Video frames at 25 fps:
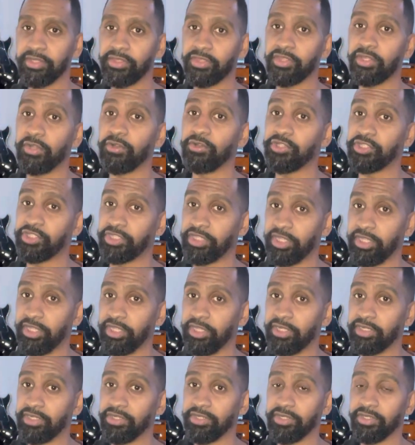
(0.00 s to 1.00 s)

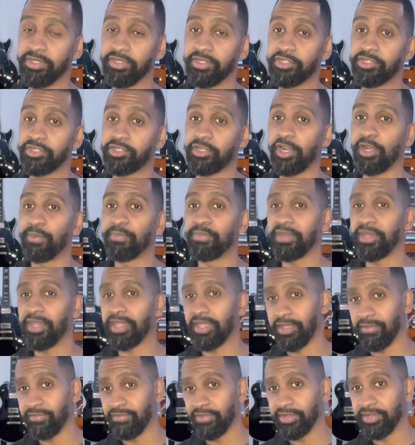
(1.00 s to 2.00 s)
13 sharp
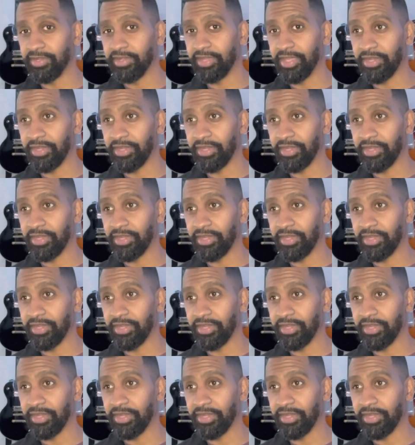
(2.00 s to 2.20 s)
11.